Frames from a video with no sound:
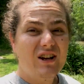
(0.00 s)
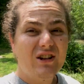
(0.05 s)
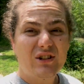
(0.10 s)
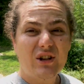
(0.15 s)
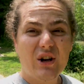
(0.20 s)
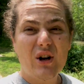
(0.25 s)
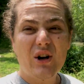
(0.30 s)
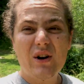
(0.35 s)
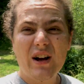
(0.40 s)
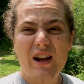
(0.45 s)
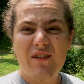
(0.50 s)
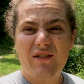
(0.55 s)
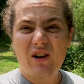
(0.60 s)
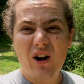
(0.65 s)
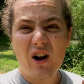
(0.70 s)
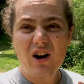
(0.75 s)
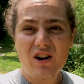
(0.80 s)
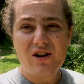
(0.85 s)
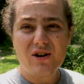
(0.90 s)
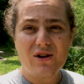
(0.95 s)
So if you
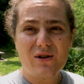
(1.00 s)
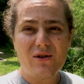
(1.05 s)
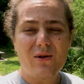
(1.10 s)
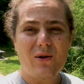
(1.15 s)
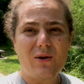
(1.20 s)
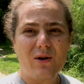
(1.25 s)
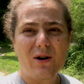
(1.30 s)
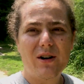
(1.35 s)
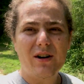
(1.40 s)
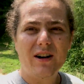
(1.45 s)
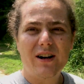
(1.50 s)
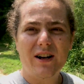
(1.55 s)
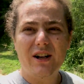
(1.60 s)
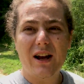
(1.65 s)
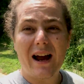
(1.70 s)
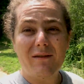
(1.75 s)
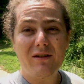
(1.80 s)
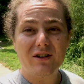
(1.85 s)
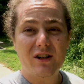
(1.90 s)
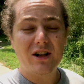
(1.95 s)
are new or you
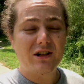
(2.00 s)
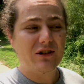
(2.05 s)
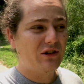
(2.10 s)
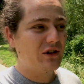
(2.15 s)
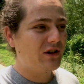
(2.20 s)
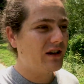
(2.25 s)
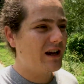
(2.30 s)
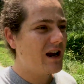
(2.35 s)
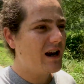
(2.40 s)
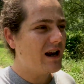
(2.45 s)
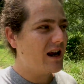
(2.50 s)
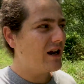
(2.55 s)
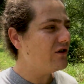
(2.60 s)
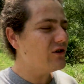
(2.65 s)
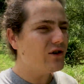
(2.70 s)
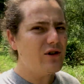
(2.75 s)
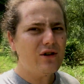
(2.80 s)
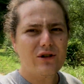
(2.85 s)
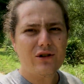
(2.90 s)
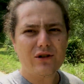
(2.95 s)
haven't done so yet,
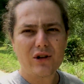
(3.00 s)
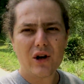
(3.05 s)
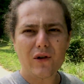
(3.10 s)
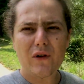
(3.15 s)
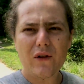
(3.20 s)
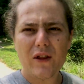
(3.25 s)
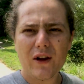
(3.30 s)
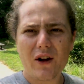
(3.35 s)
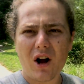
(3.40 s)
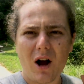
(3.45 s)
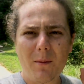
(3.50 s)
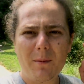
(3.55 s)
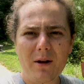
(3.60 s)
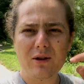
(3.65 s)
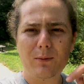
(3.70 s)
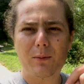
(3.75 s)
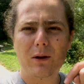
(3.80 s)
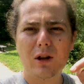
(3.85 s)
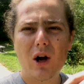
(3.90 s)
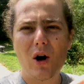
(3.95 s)
introduce yourself in the
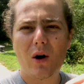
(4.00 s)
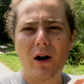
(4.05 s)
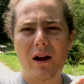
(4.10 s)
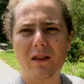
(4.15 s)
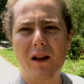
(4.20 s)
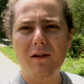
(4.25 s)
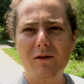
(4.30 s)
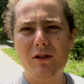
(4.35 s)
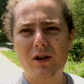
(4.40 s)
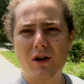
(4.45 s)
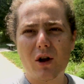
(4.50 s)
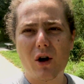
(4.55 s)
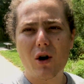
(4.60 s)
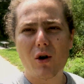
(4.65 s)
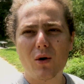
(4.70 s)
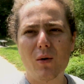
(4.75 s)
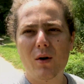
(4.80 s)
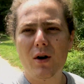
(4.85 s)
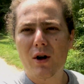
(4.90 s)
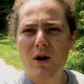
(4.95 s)
comments below. I'd love to
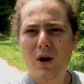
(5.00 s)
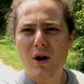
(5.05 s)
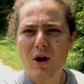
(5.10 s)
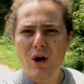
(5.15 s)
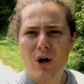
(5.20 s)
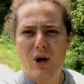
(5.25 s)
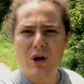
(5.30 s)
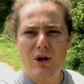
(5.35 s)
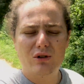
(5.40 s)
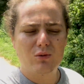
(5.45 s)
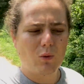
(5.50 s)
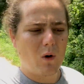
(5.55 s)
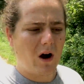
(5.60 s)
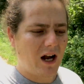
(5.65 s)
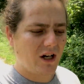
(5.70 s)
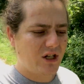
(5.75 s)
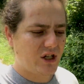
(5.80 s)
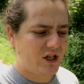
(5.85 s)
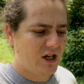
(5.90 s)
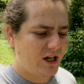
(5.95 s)
know who's
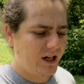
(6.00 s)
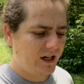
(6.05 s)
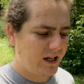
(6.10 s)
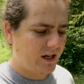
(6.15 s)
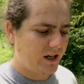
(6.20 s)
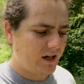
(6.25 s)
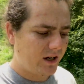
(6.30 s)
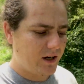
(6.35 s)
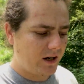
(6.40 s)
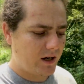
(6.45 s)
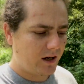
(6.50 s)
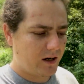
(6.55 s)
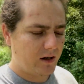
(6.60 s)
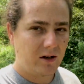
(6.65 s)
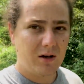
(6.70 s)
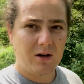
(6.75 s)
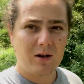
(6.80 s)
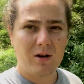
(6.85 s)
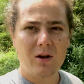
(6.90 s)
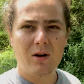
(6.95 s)
watching and
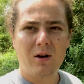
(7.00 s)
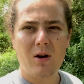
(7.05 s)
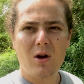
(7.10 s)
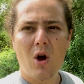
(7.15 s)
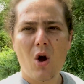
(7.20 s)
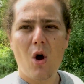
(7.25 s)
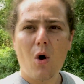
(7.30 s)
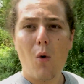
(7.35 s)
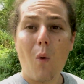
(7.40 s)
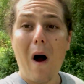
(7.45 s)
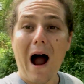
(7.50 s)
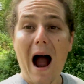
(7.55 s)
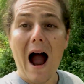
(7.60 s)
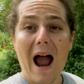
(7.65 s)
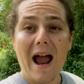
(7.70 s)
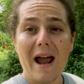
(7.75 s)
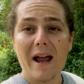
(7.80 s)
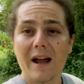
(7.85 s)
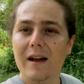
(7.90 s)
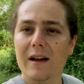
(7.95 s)

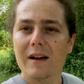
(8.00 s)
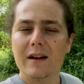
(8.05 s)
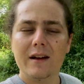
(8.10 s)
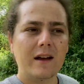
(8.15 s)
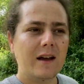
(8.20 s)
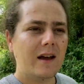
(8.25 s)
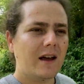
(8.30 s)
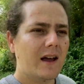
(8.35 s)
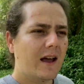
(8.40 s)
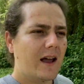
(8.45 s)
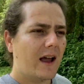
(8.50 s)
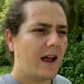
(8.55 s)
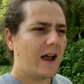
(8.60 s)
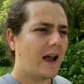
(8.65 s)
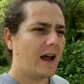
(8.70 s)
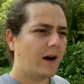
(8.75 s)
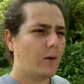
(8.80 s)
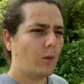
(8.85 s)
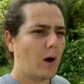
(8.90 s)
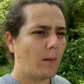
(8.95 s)
why
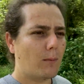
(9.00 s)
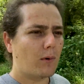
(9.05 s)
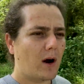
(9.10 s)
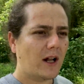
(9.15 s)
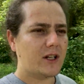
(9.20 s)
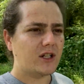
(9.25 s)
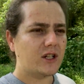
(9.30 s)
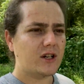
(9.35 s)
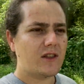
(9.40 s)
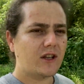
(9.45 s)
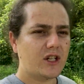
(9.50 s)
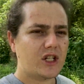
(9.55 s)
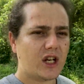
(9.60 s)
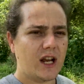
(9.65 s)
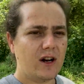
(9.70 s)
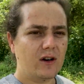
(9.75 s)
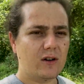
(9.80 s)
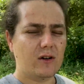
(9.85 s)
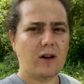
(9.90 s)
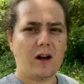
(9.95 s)
and what brought you to the
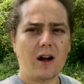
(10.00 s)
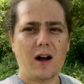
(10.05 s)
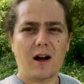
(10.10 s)
channel.